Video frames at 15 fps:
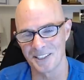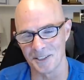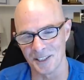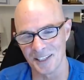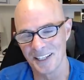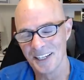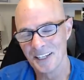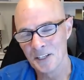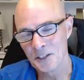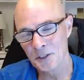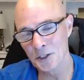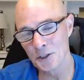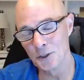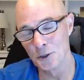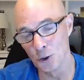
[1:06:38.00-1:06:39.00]
to
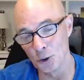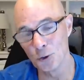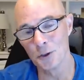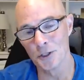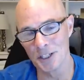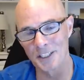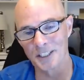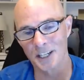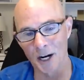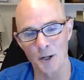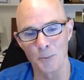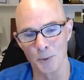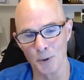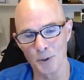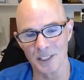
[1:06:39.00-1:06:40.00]
to do the
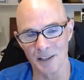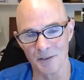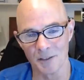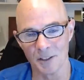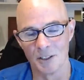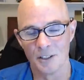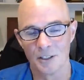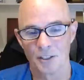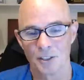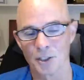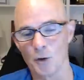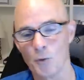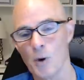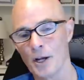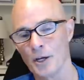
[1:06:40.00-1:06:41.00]
desired boost level.
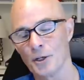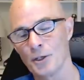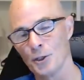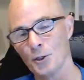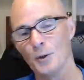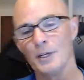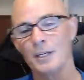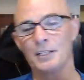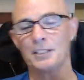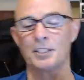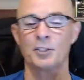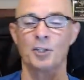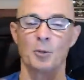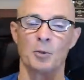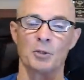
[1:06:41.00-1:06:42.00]
So what you're doing is the
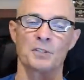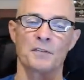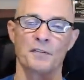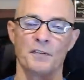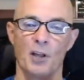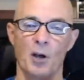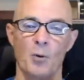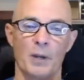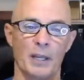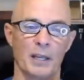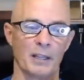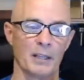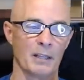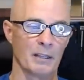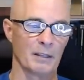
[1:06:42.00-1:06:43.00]
turbo is
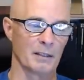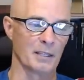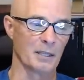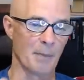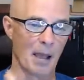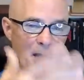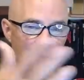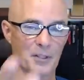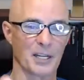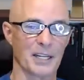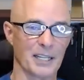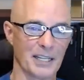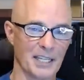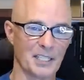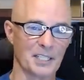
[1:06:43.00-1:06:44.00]
flowing the amount that
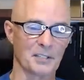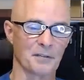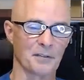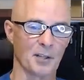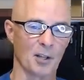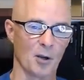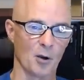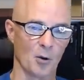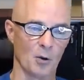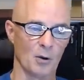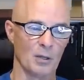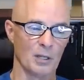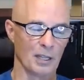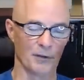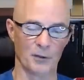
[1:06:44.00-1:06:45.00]
it needs to flow,
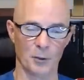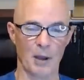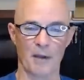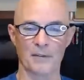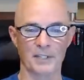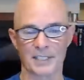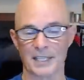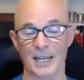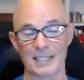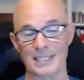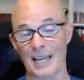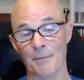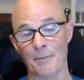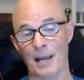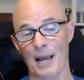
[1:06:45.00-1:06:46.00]
if you have it set at
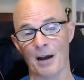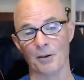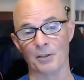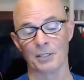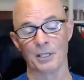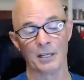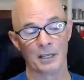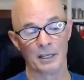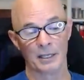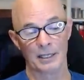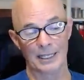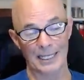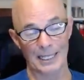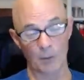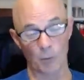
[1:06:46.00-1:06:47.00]
10 pounds,
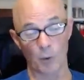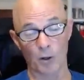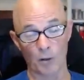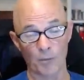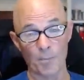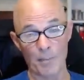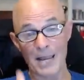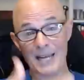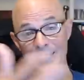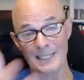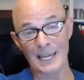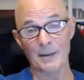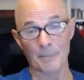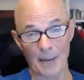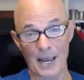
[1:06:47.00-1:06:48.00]
it will make
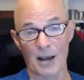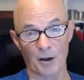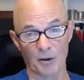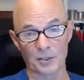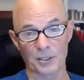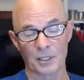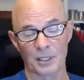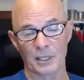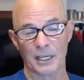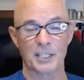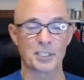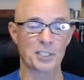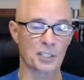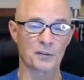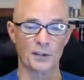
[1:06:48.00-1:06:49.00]
10 pounds.
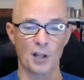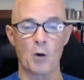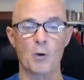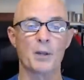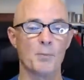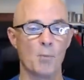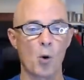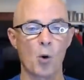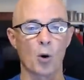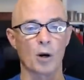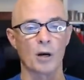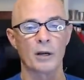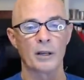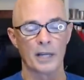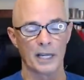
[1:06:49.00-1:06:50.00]
It's just flowing
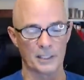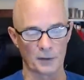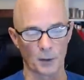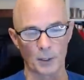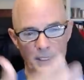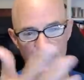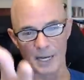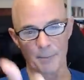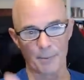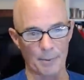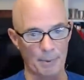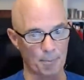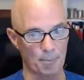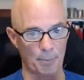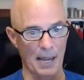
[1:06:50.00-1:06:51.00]
more. It's flowing 10
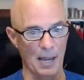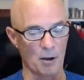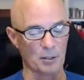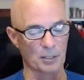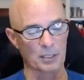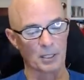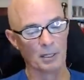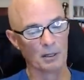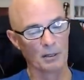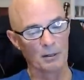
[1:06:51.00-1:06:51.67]
pounds